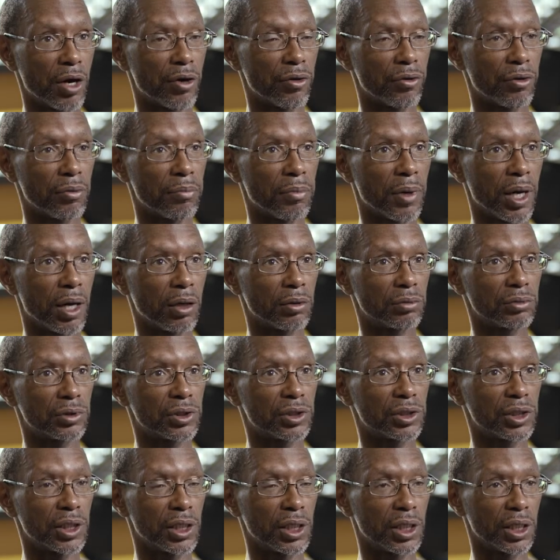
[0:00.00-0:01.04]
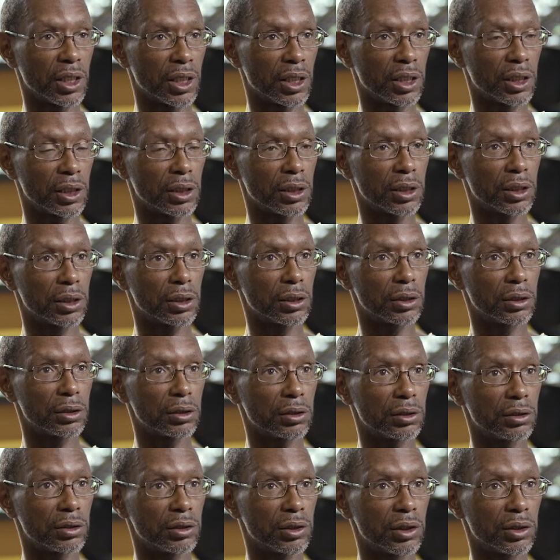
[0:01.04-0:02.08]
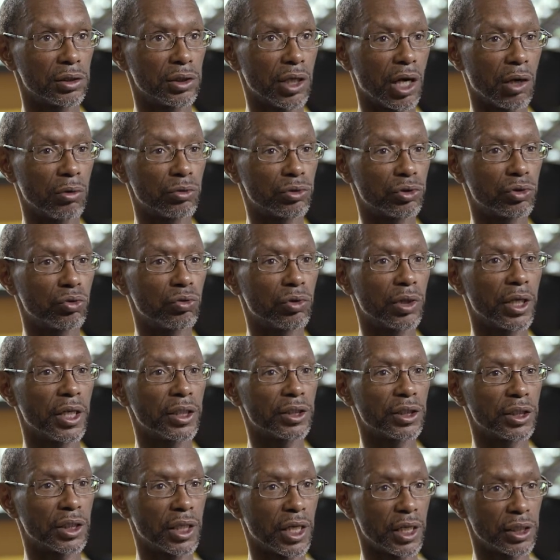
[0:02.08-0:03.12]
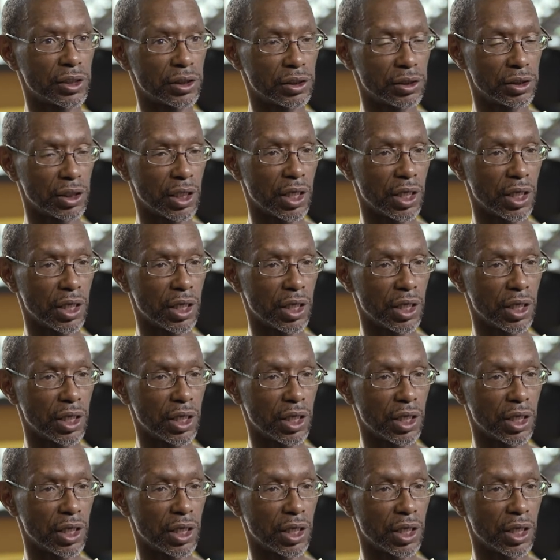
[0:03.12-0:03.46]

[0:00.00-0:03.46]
heard about CityLink. Y'all was doing education